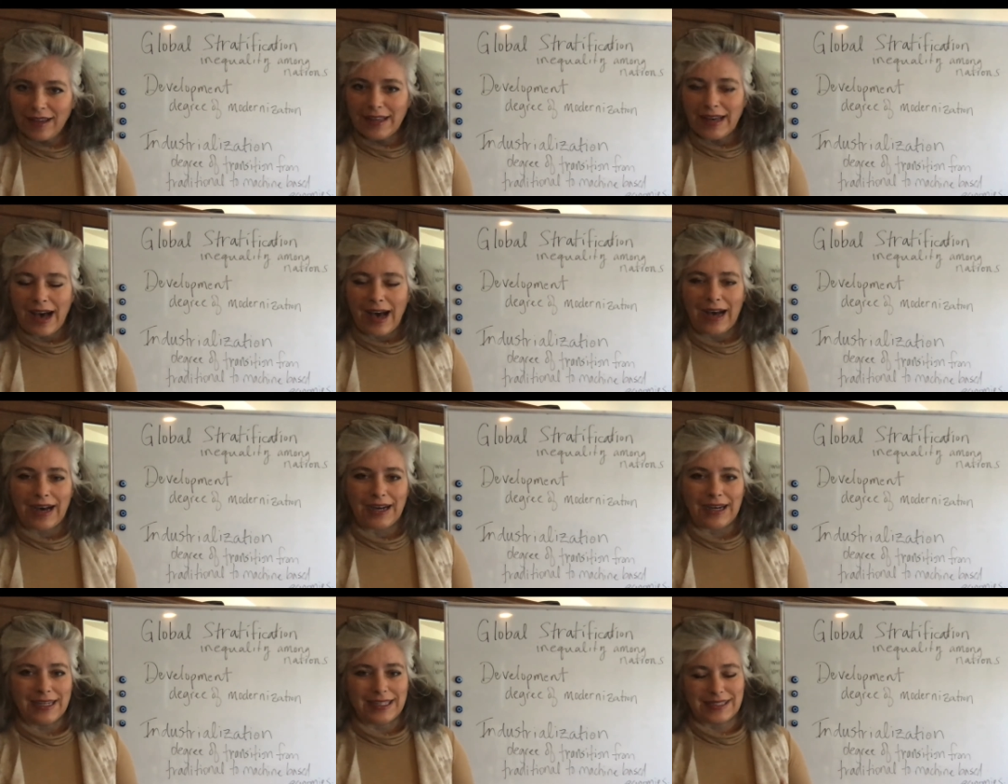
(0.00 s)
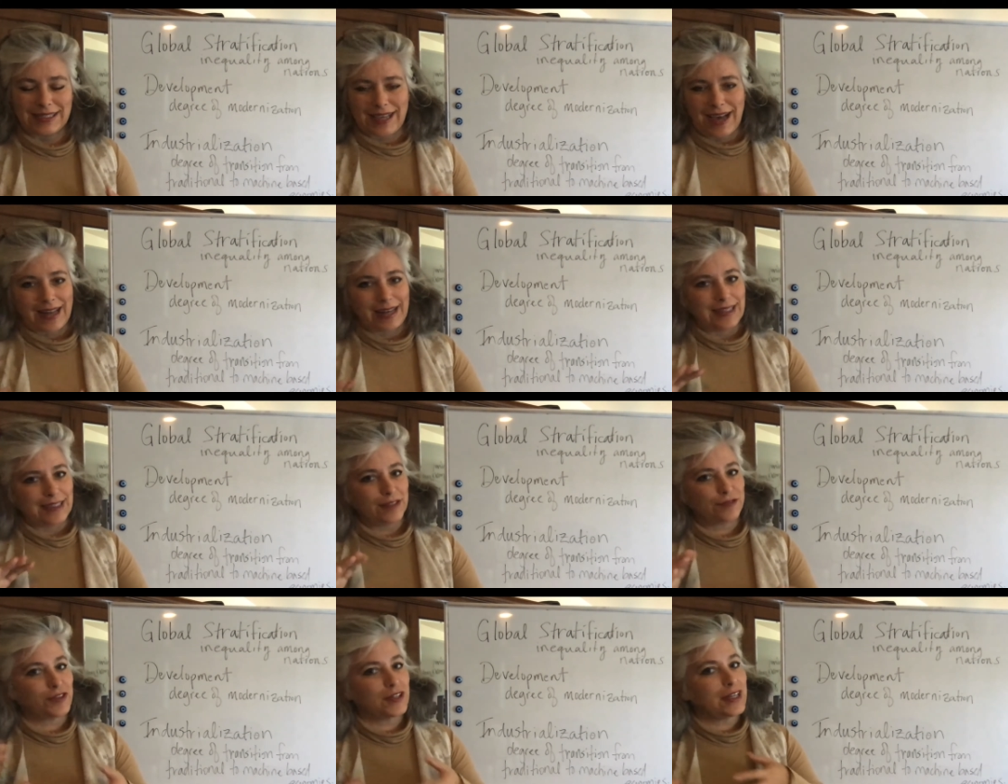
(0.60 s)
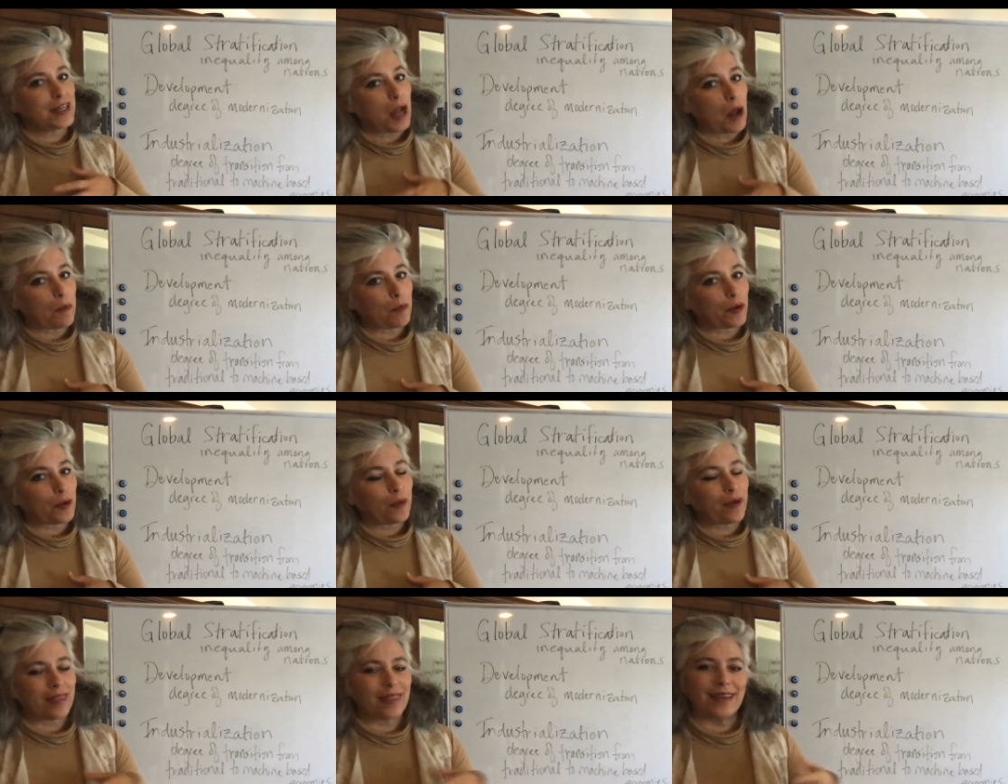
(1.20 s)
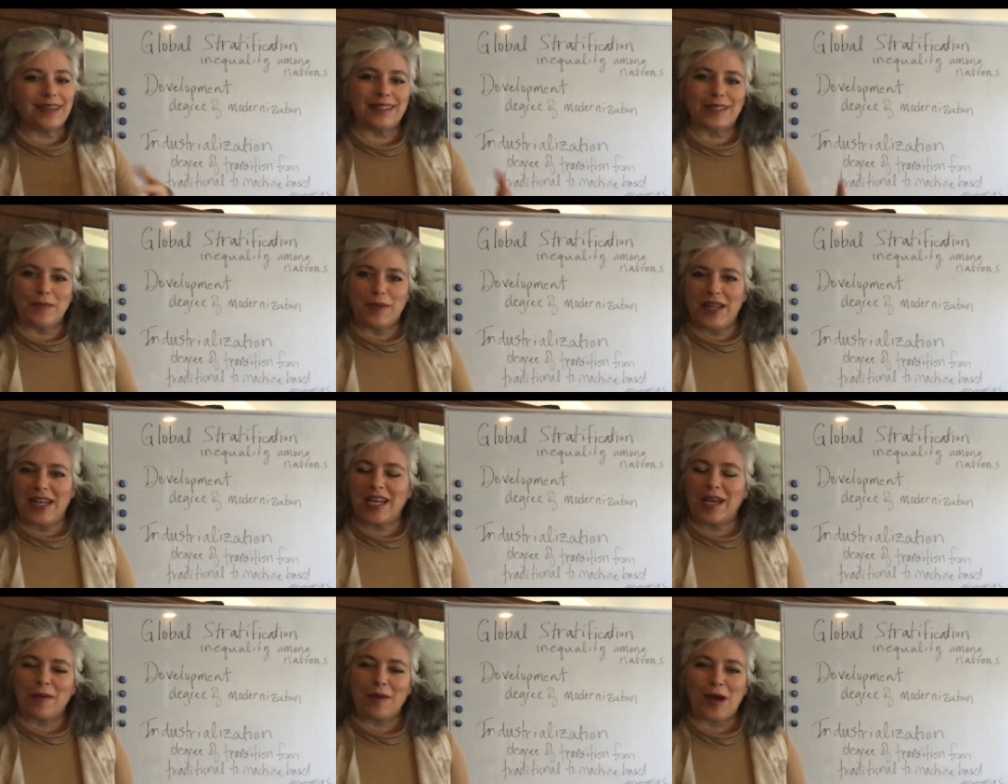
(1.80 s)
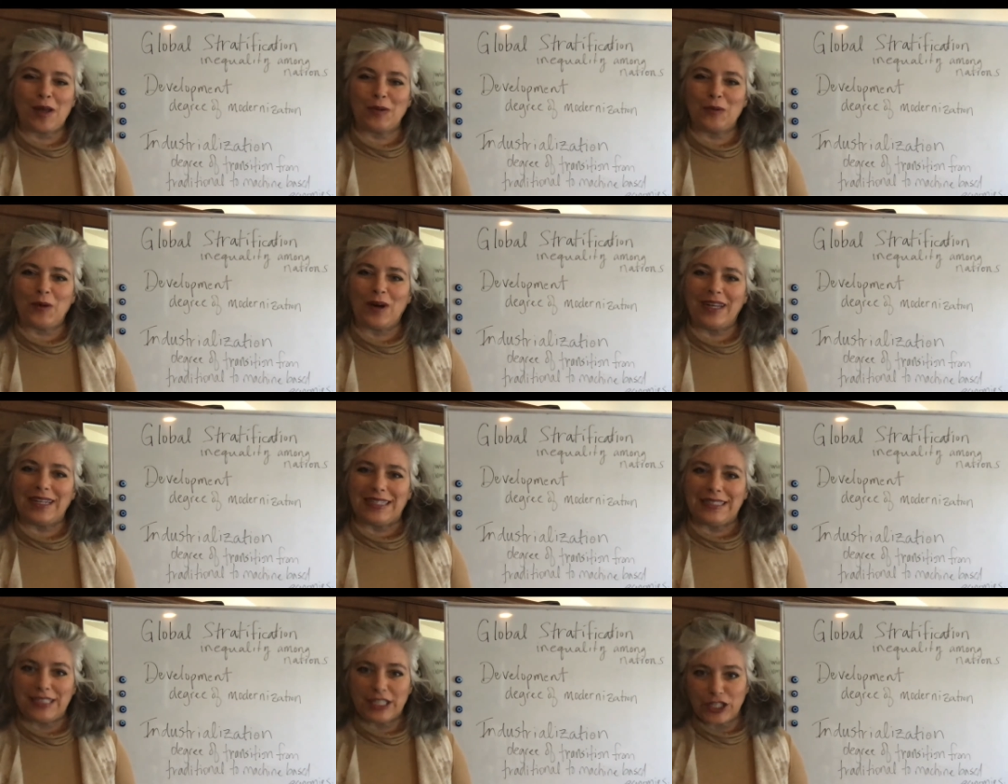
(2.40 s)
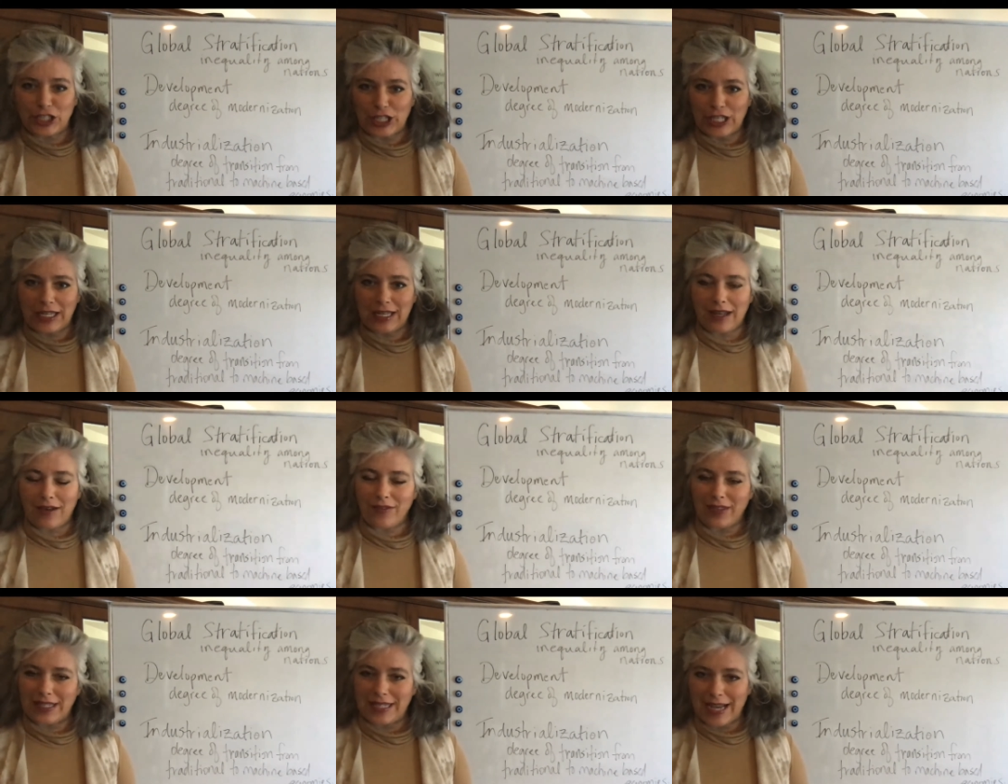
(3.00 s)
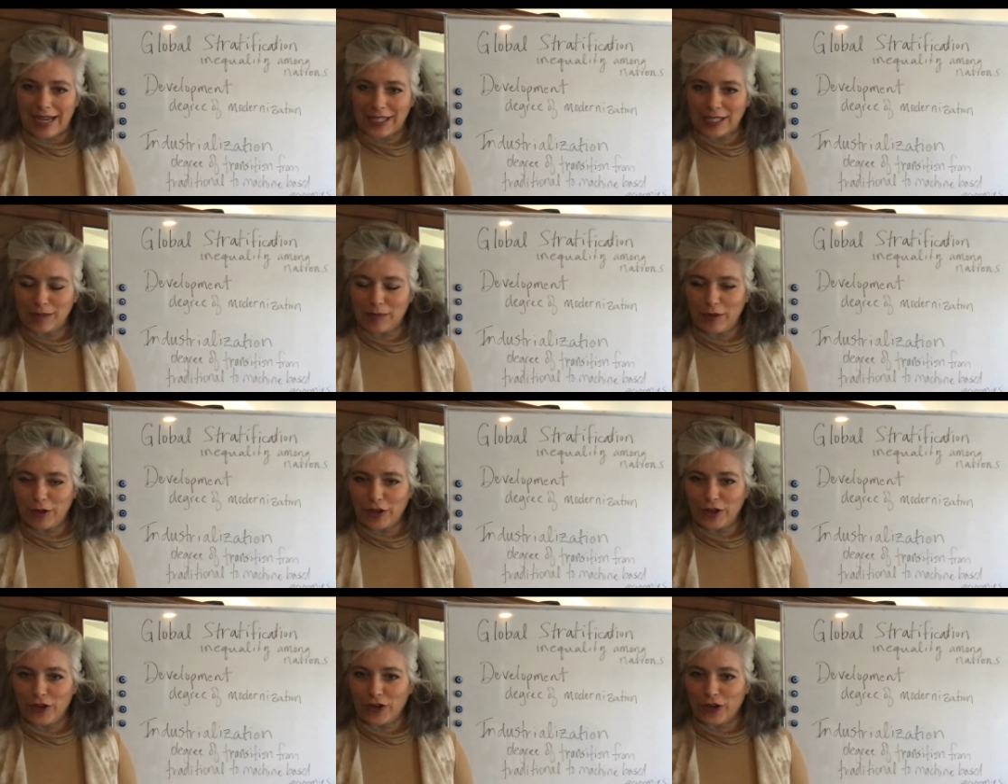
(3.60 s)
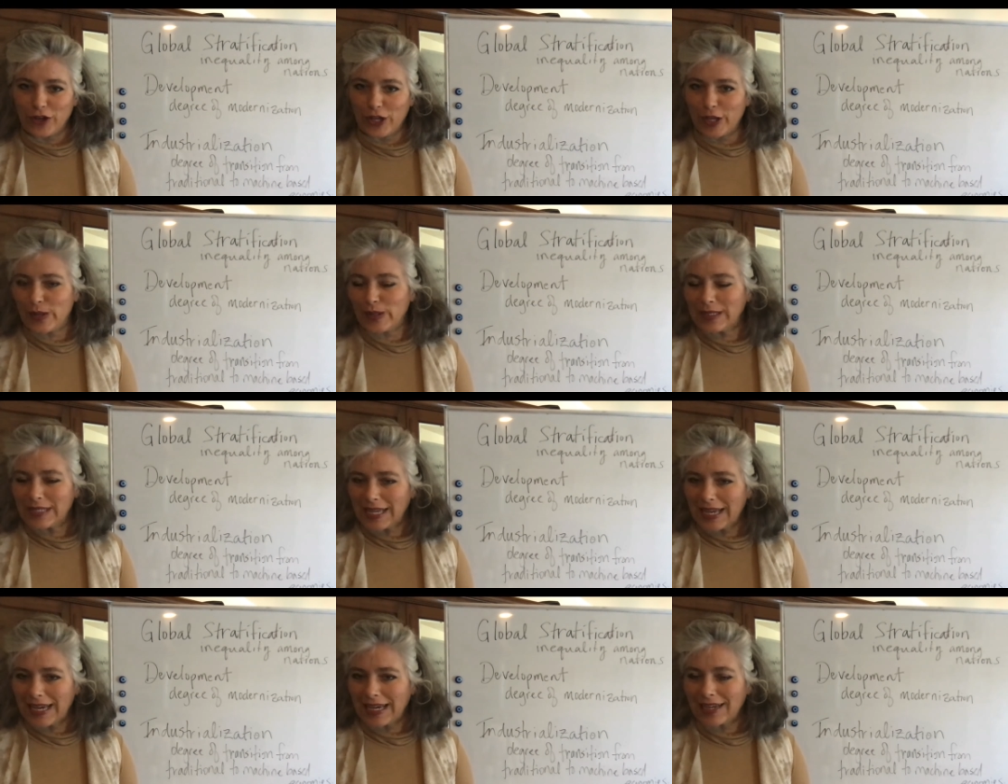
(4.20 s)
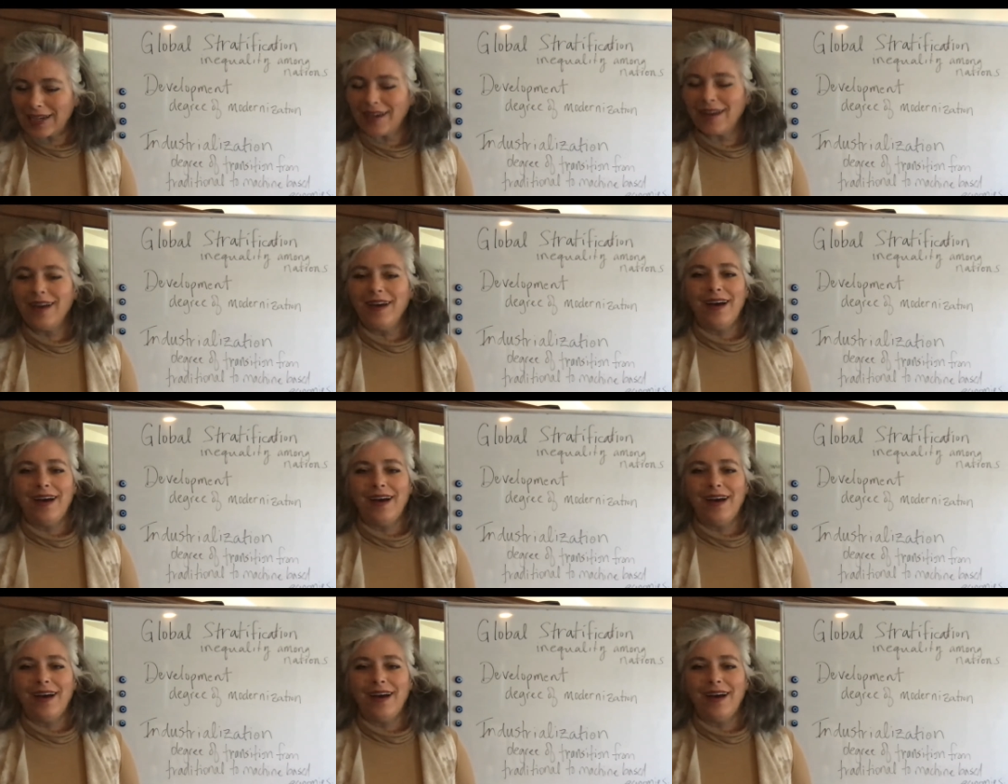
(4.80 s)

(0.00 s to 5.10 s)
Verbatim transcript: Uh, it's got a different number with it depending on what edition of the textbook you're using.